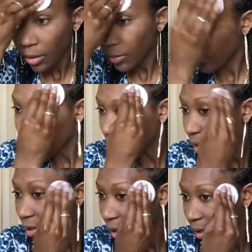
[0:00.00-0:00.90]
which I
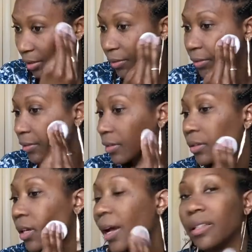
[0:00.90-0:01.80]
love.
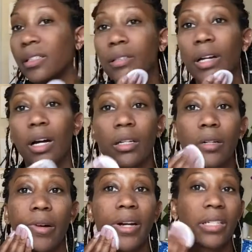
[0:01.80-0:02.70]
I didn't color
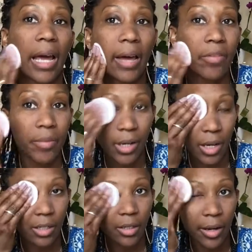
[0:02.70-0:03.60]
correct. I haven't been
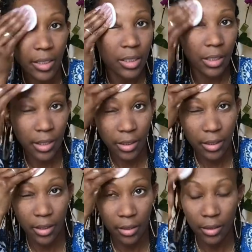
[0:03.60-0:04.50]
color correcting
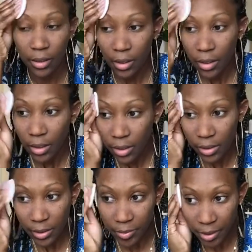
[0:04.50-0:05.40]
lately because
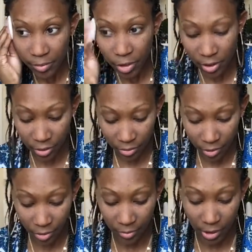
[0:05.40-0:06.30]
sometimes you can do it
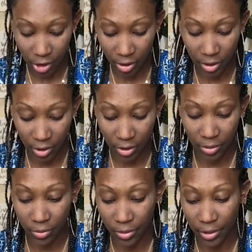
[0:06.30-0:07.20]
too much and you can turn
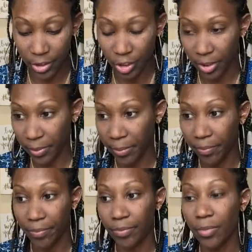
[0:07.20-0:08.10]
orange, and my
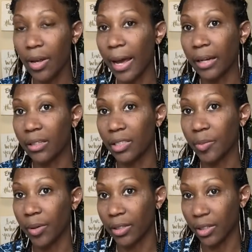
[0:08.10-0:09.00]
acne
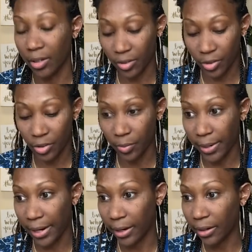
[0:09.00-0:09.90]
spots aren't so
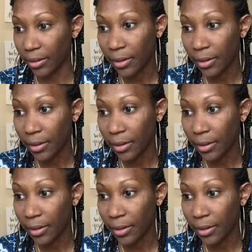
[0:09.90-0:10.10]
bad.